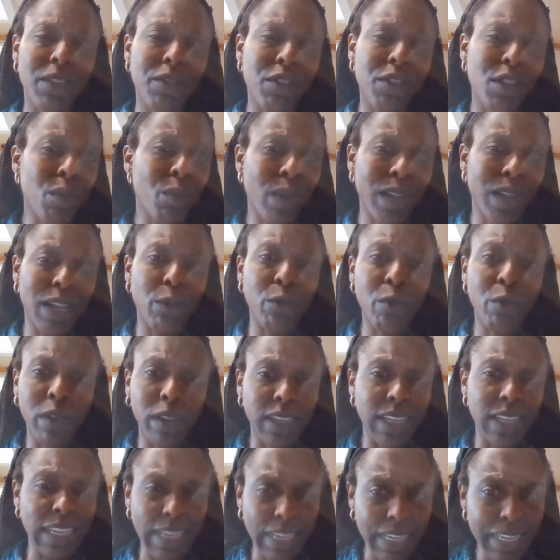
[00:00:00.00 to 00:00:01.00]
If you want a
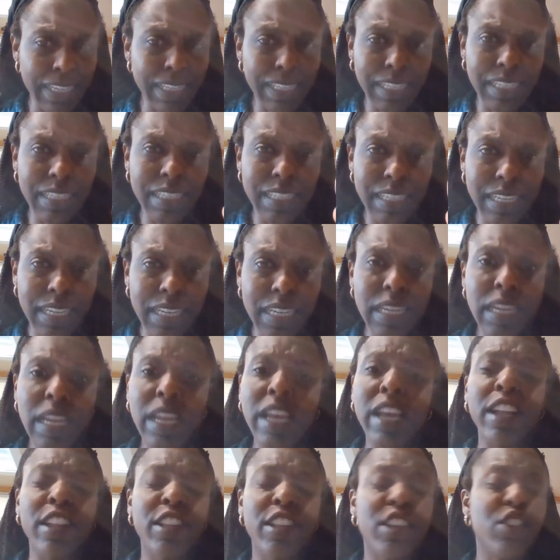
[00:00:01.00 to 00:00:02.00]
really easy tea
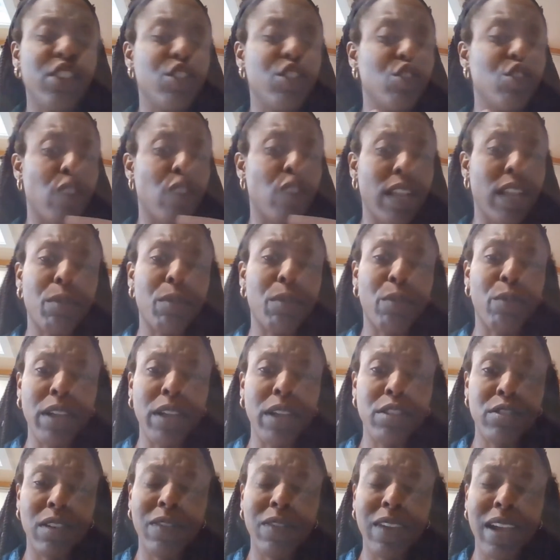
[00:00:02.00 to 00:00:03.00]
to just straight up
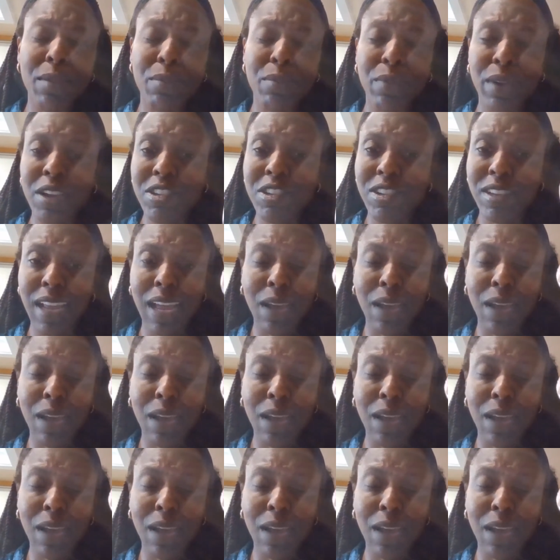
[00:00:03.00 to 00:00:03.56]
raise your vibration,